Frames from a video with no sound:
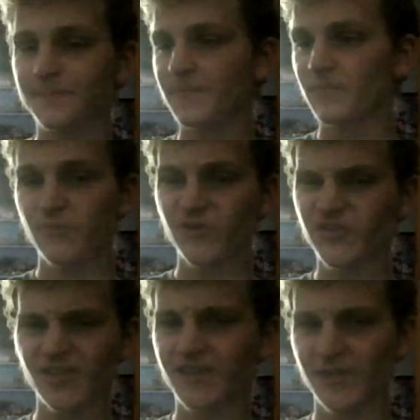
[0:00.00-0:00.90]

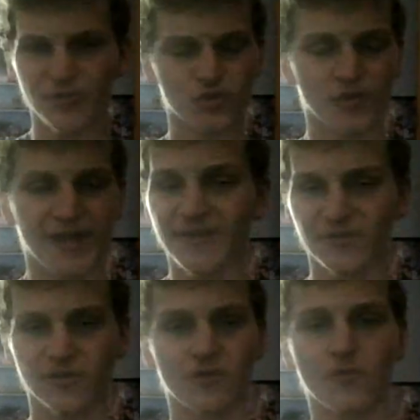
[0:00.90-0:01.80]
most of the other
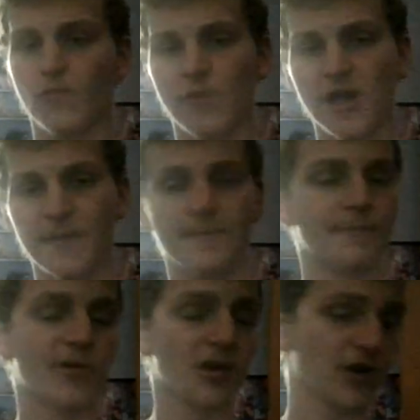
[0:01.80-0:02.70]
Jurassic
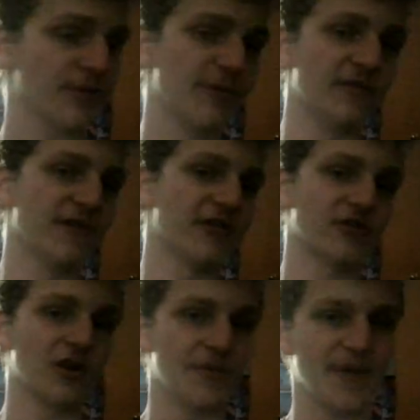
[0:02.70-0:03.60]
Park movies
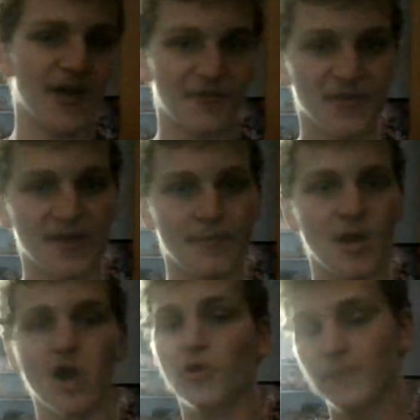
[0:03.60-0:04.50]
are about them
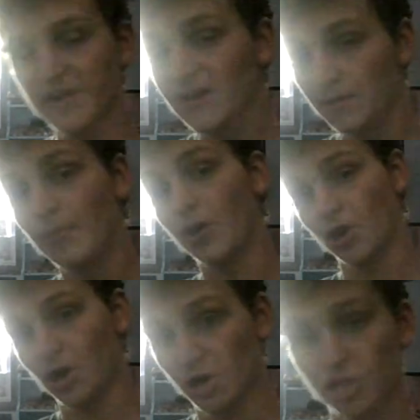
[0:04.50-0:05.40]
opening a
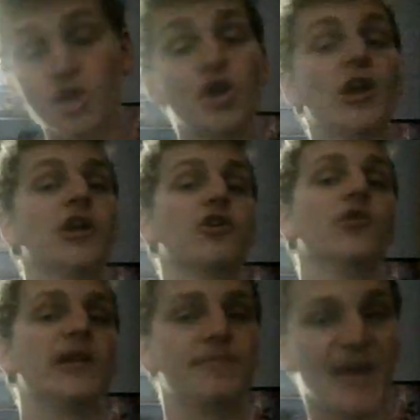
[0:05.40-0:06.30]
park,
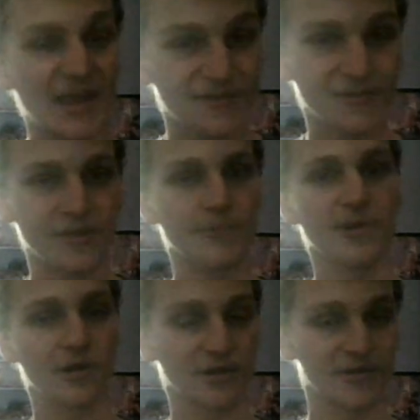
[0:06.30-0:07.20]
going back to the
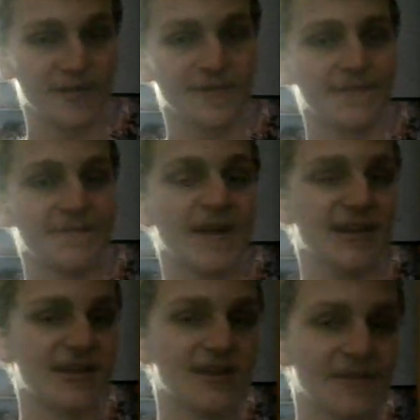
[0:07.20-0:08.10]
park to
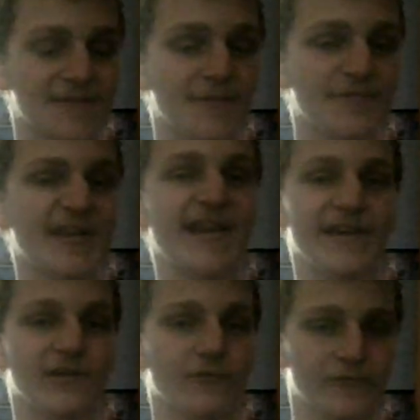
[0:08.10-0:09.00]
find something
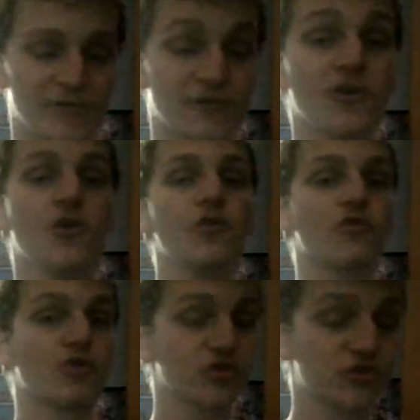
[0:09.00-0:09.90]
else,
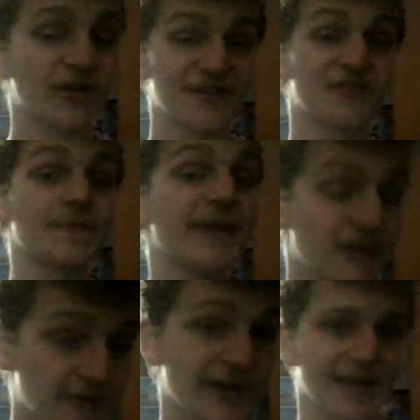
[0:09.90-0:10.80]
or to
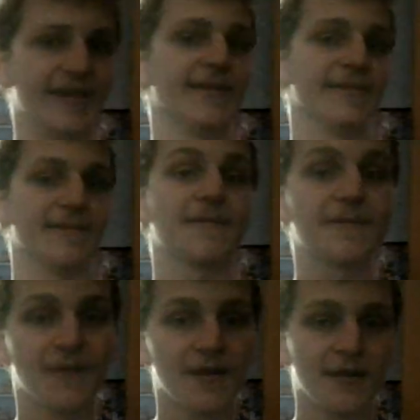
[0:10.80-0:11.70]

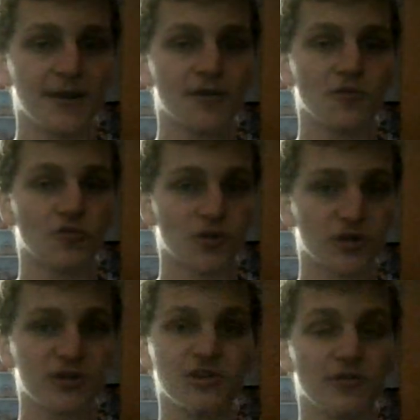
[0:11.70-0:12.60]
experience, or
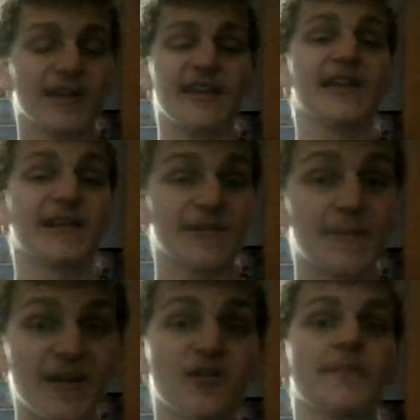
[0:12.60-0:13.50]
to do
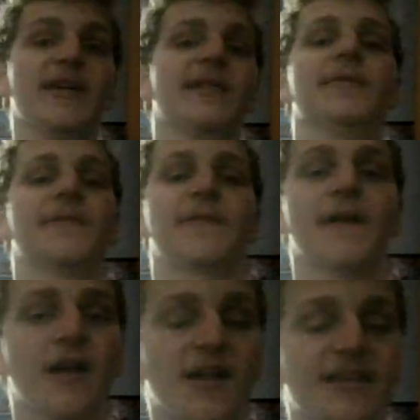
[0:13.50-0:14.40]
experiments
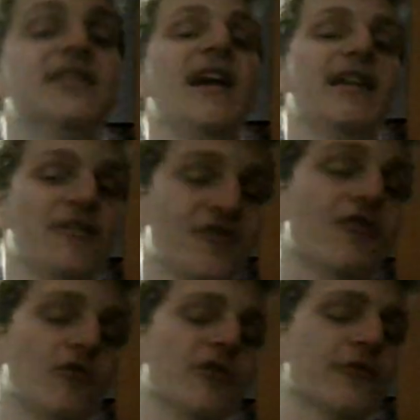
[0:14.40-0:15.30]
on
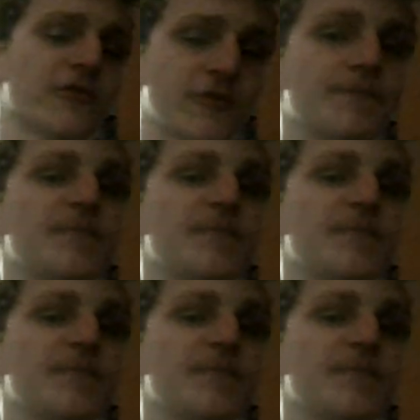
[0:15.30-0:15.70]
dinosaurs.